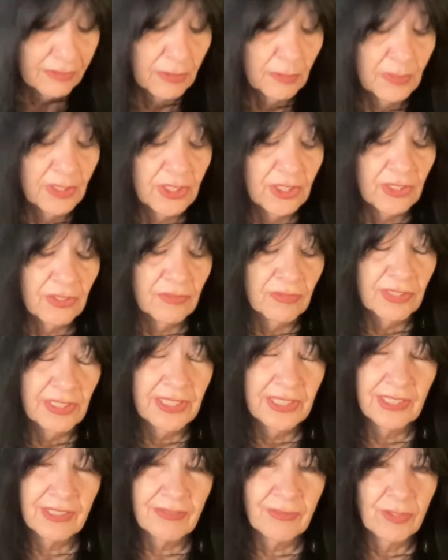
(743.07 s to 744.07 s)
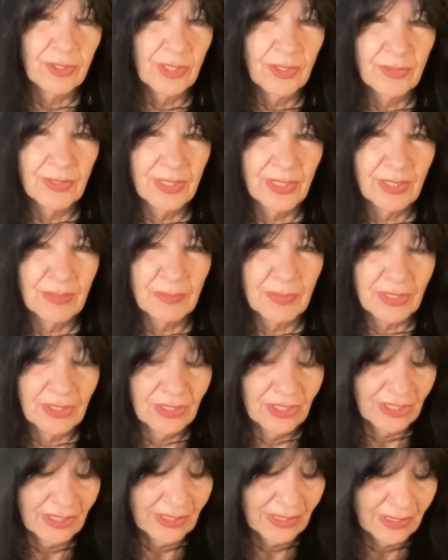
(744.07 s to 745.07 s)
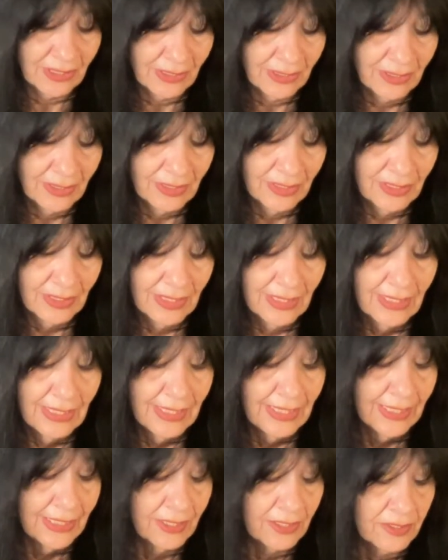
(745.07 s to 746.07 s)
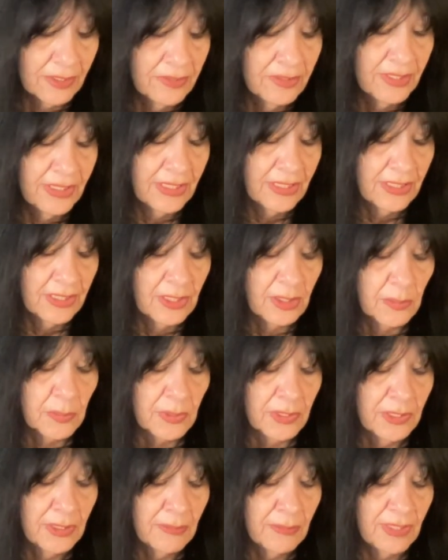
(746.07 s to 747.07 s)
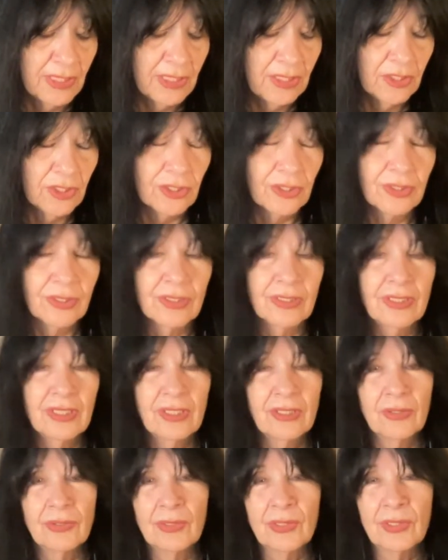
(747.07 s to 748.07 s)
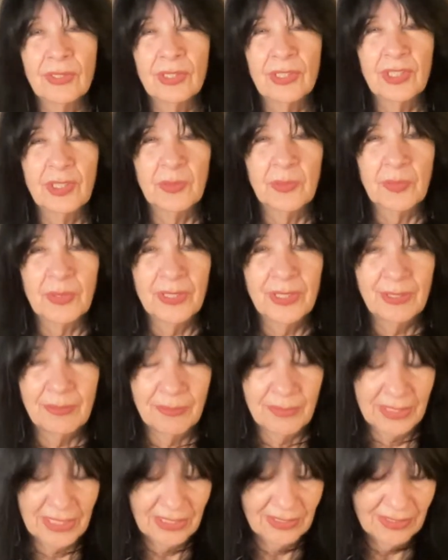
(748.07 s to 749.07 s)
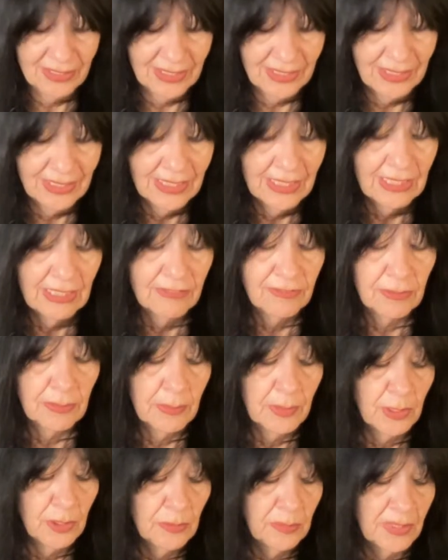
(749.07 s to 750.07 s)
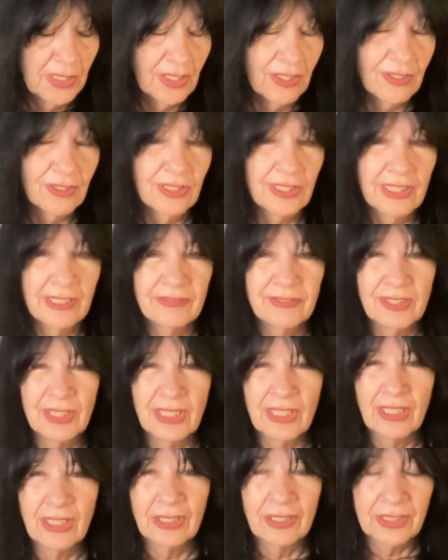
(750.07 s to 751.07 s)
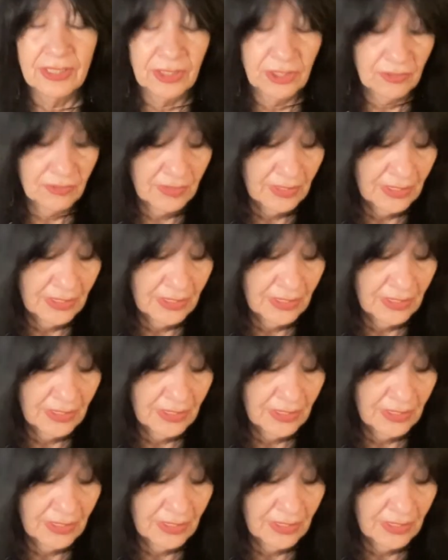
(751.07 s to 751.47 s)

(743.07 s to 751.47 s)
from which the voice of knowing emerges, including the supreme teacher or the supreme poet from whom all love and knowledge